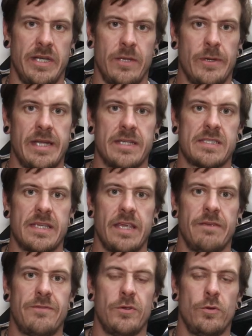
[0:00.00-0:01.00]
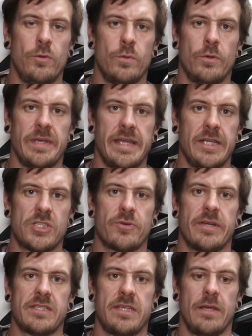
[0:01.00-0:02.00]
anyway and see if you will be
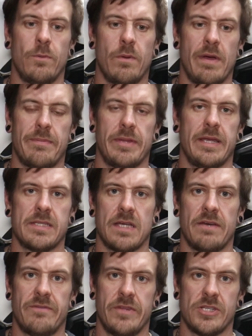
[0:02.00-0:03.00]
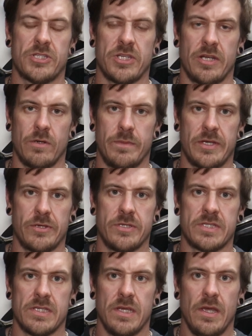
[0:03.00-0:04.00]
interested in what my plans are for this channel,
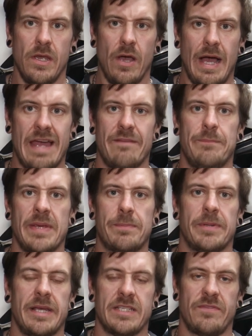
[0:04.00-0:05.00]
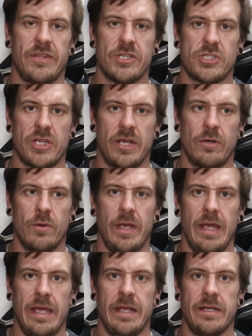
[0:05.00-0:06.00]
because I have big plans for this channel,
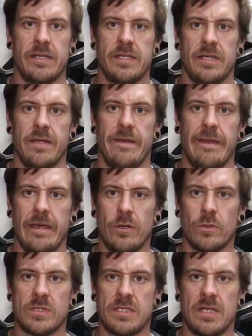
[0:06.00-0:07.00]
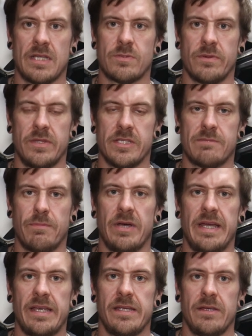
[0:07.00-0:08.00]
and it all starts with this
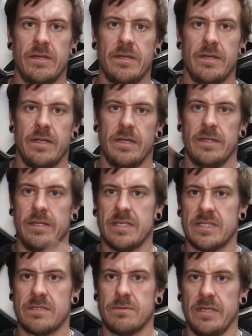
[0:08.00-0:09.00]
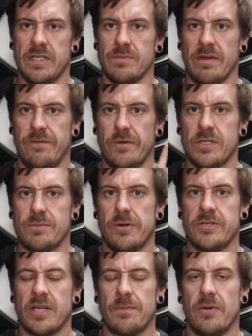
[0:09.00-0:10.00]
bike. This is my first
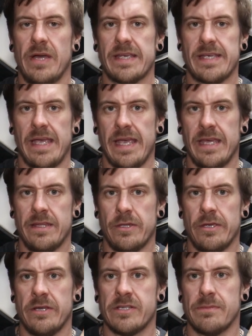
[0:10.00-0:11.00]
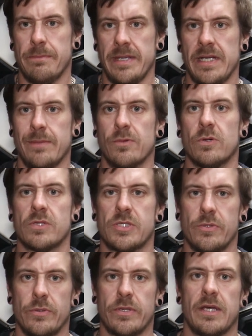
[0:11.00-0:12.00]
project bike, and there's many more
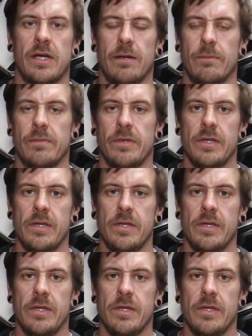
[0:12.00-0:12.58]
to come.